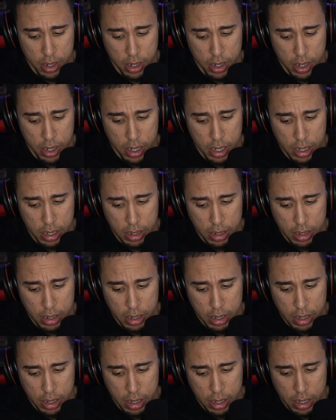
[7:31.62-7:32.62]

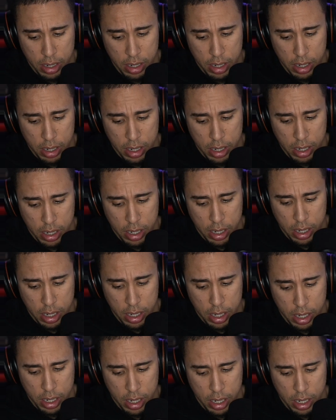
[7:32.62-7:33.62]

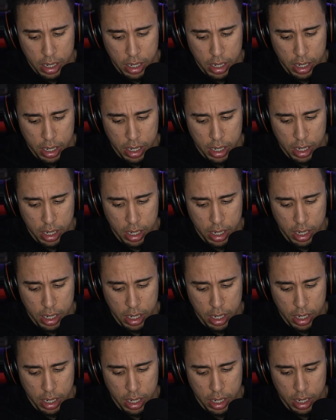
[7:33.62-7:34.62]

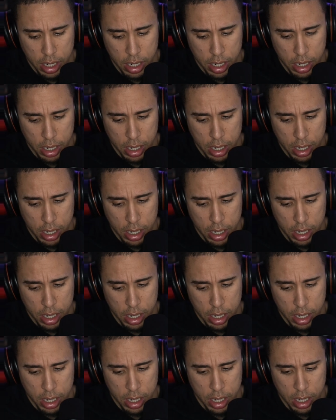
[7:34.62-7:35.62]

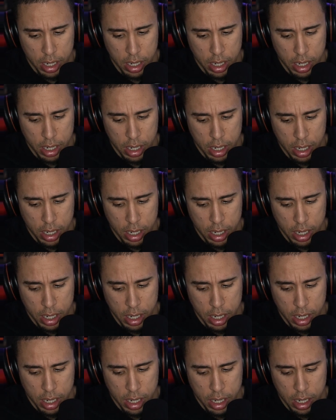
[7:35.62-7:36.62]

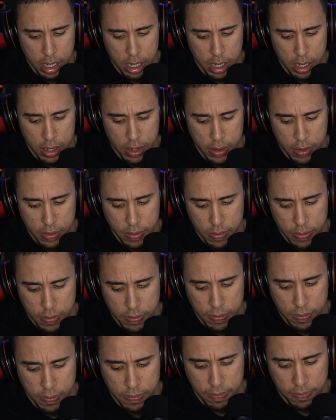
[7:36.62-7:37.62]

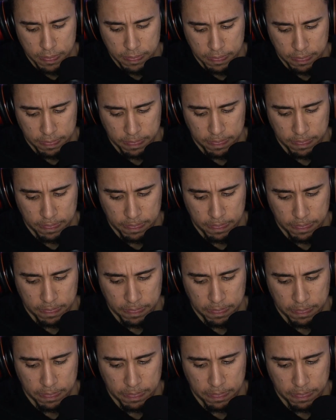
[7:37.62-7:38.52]
No words are spoken by the person on screen.